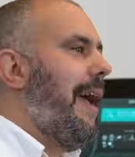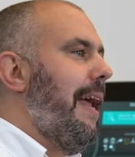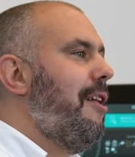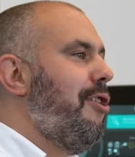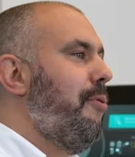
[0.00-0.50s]

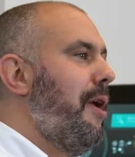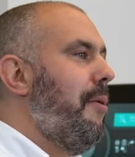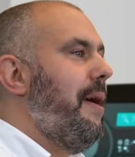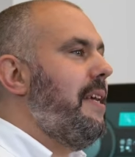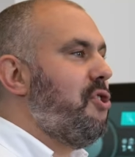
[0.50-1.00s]
In
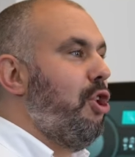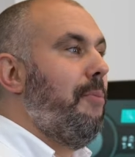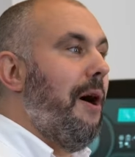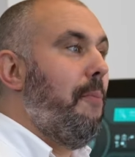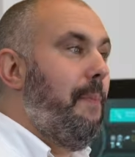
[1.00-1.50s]
aluminum, it's all
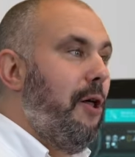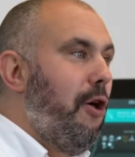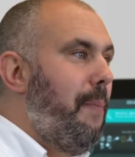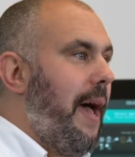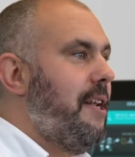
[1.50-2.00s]
about
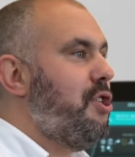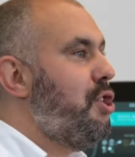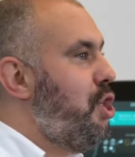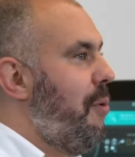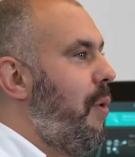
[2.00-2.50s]
built-up edge,
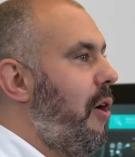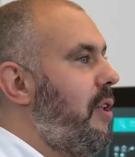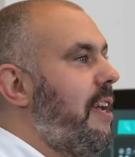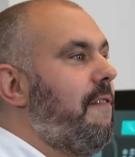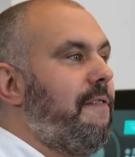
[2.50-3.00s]
chip
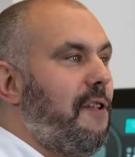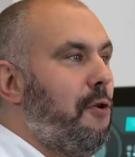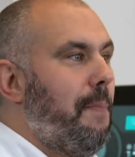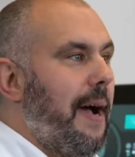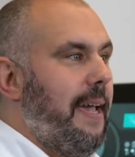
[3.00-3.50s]
welding, and
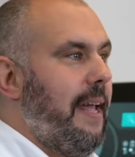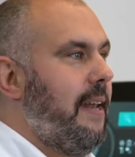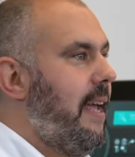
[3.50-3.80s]
flute packing.